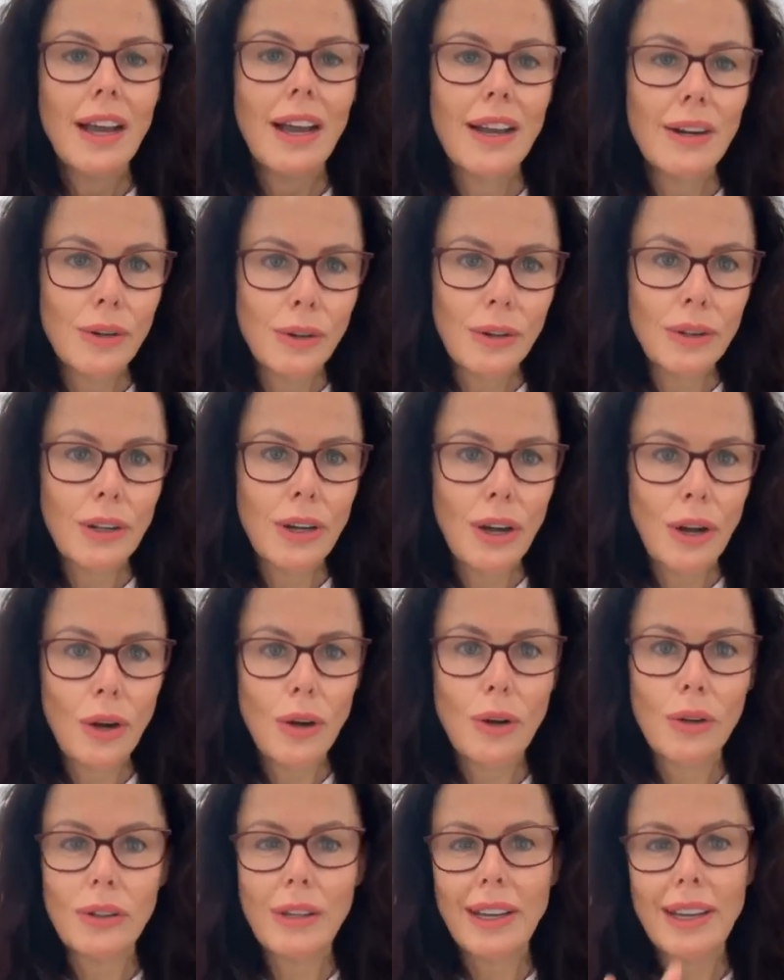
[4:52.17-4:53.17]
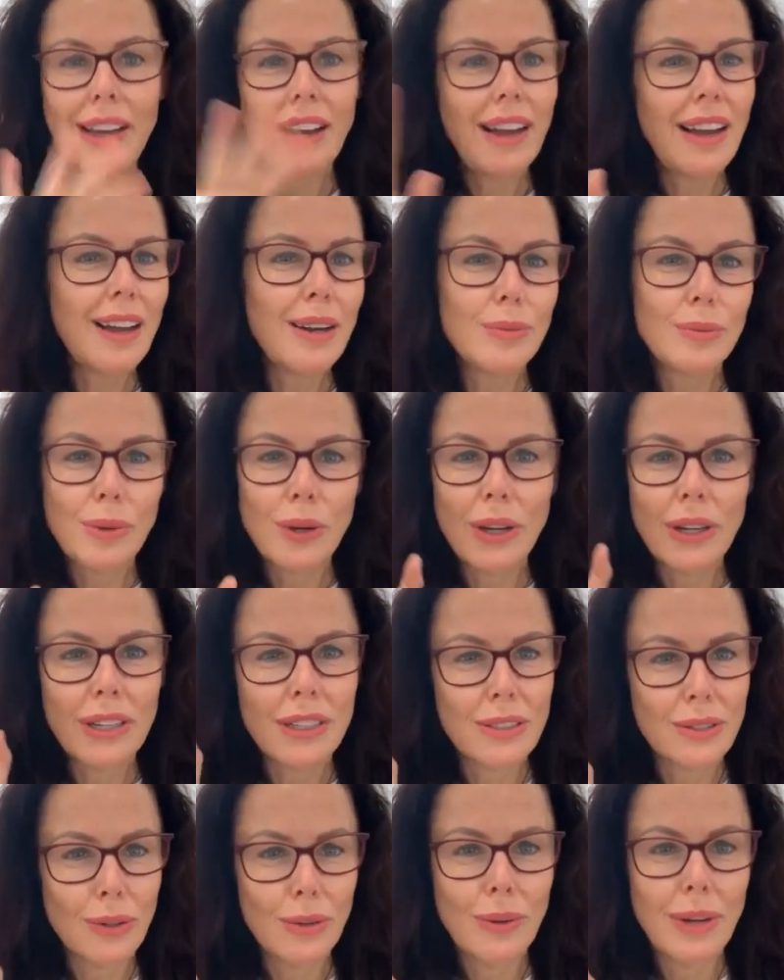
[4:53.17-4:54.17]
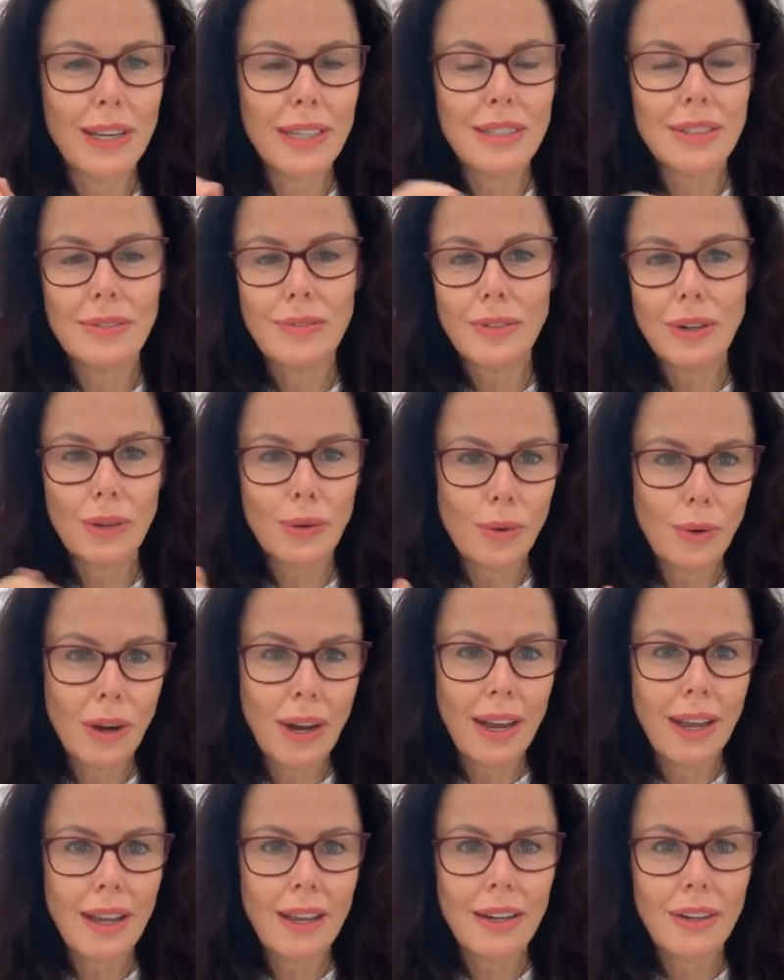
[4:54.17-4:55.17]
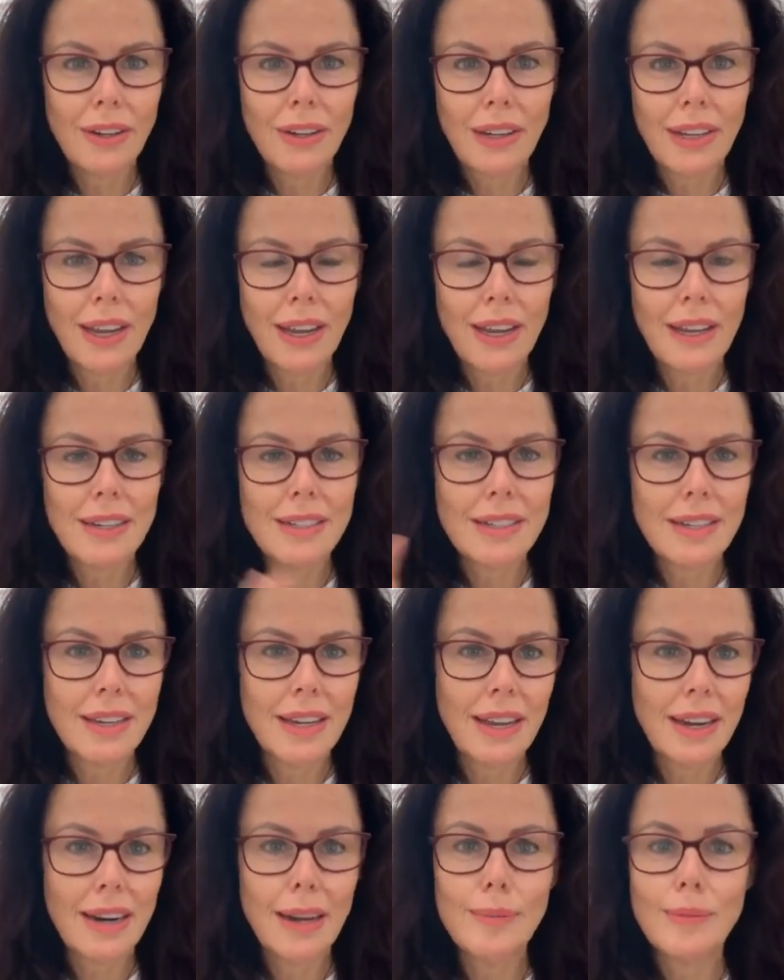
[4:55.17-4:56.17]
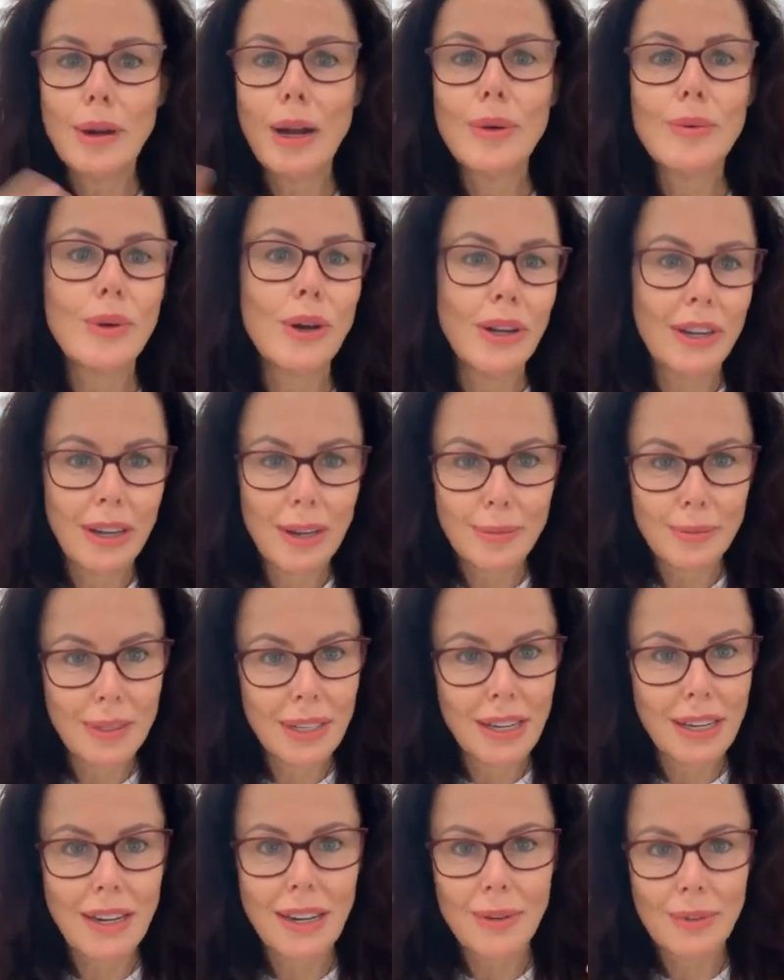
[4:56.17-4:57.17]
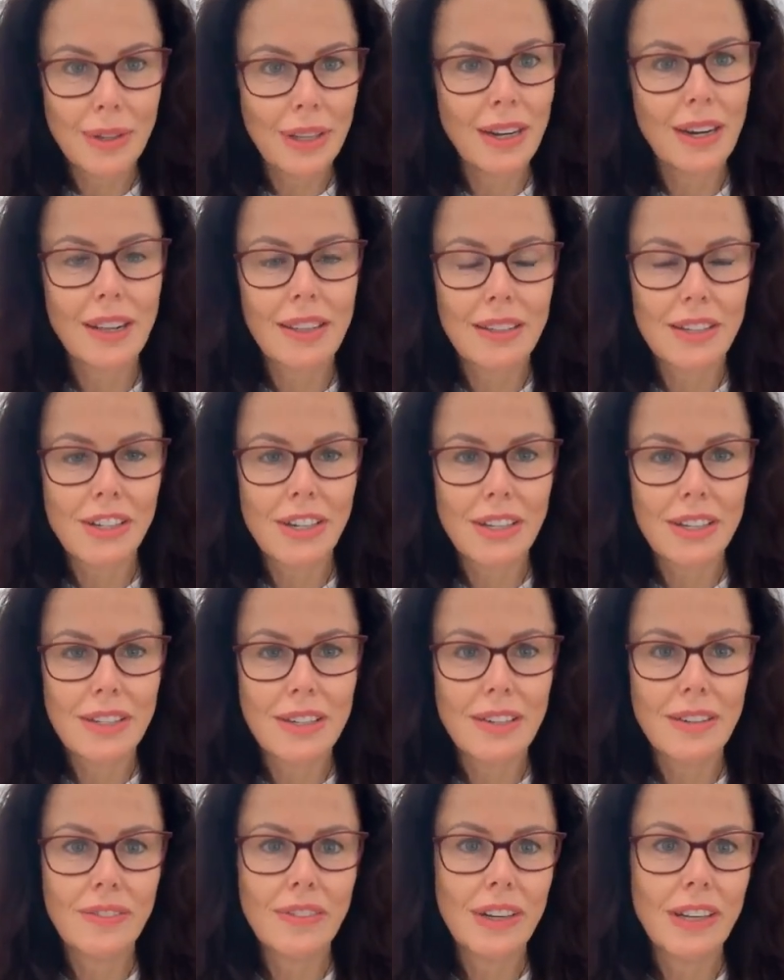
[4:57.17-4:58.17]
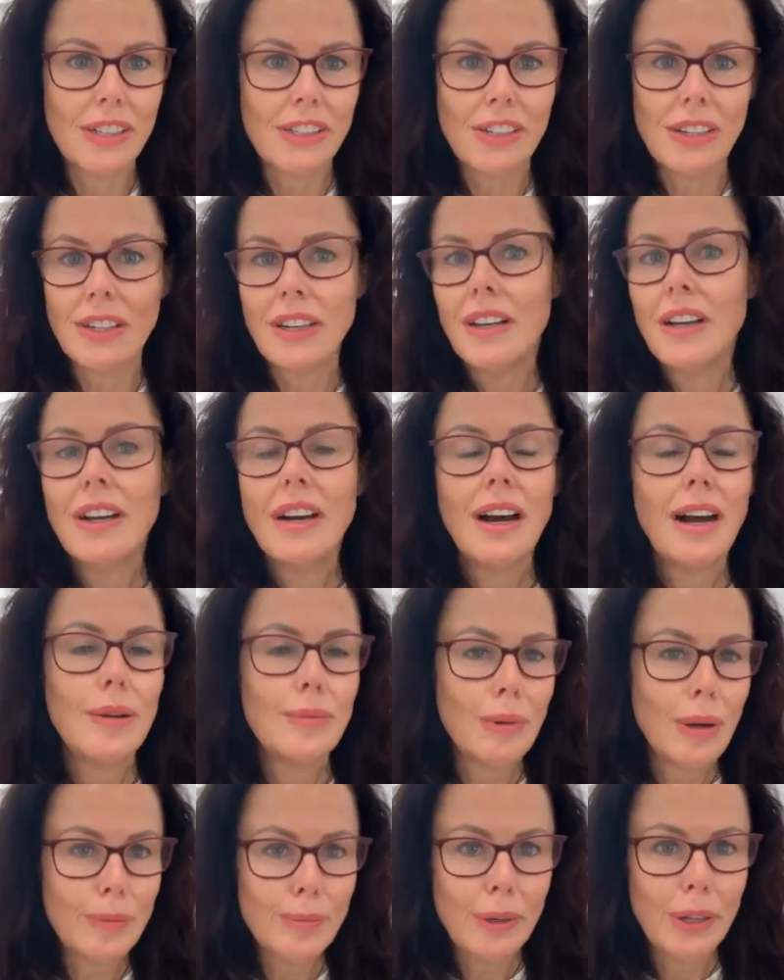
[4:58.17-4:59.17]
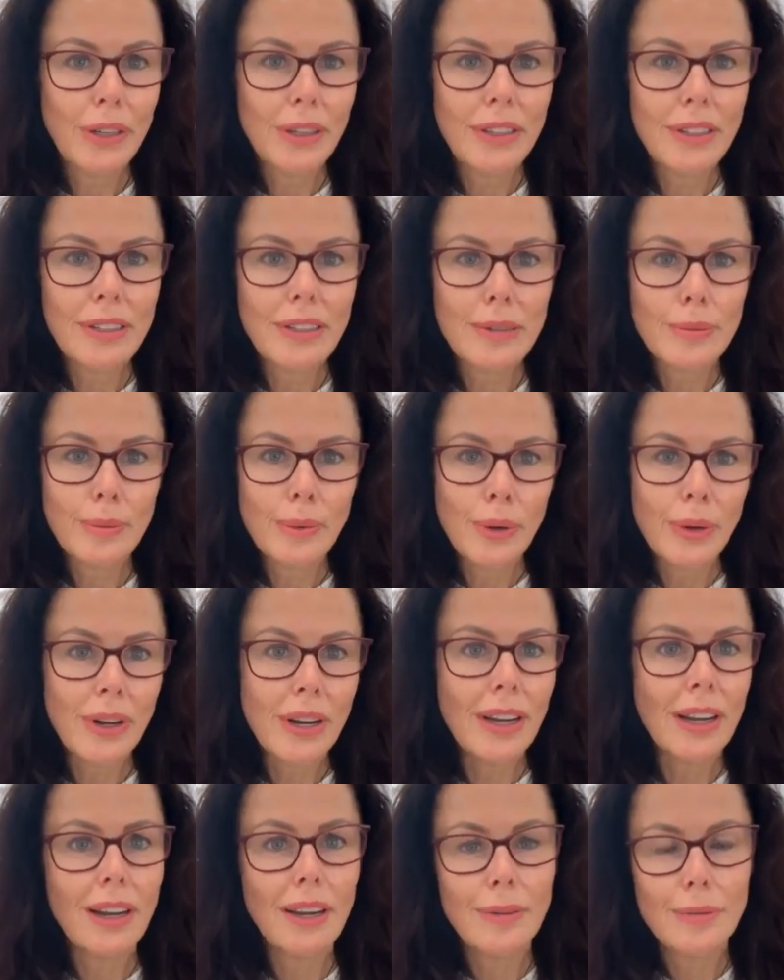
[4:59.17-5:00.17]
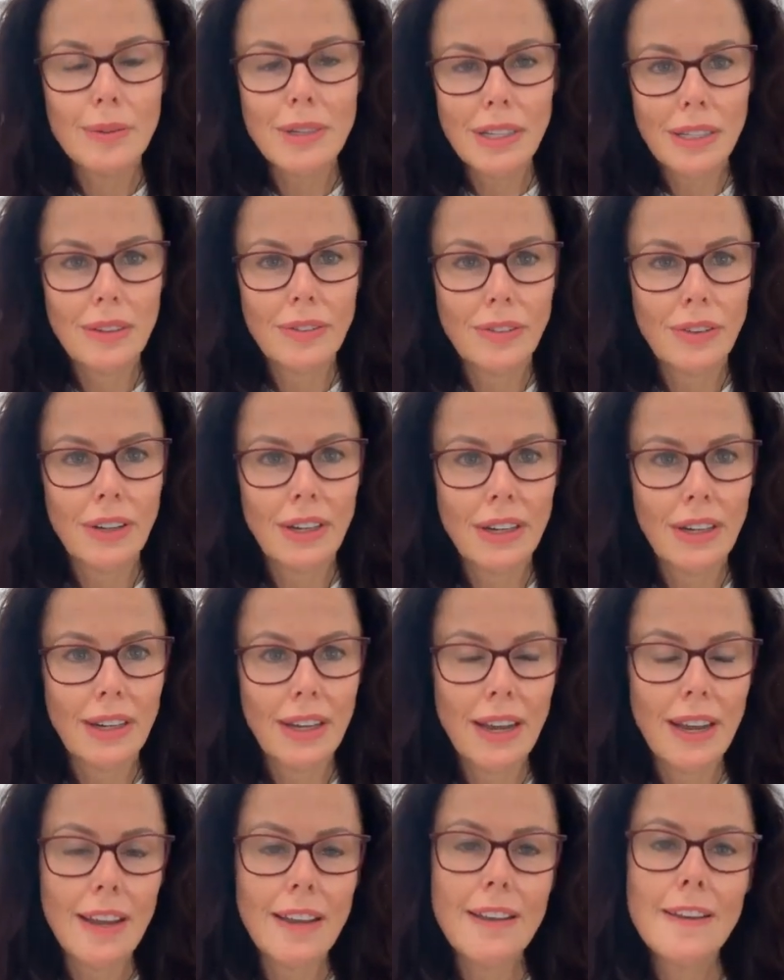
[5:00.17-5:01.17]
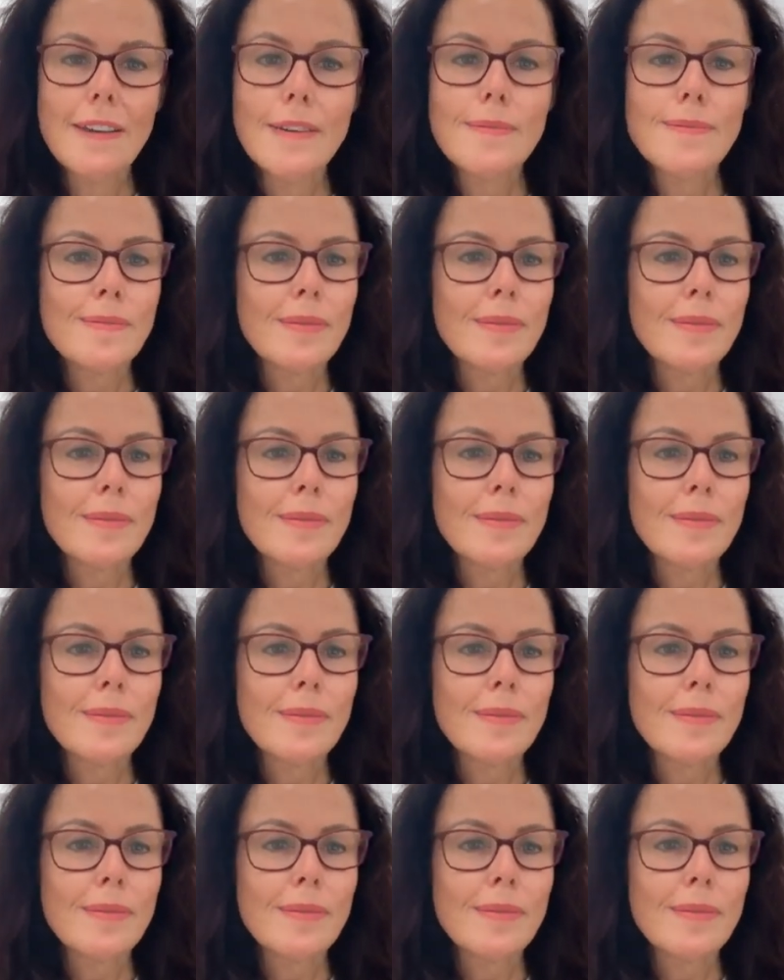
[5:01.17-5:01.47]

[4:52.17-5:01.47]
And on the whole, like, hard work is always required, okay, to get up. I woke up Sunday with another chest infection. I'm up early this morning, I'm delivering, okay?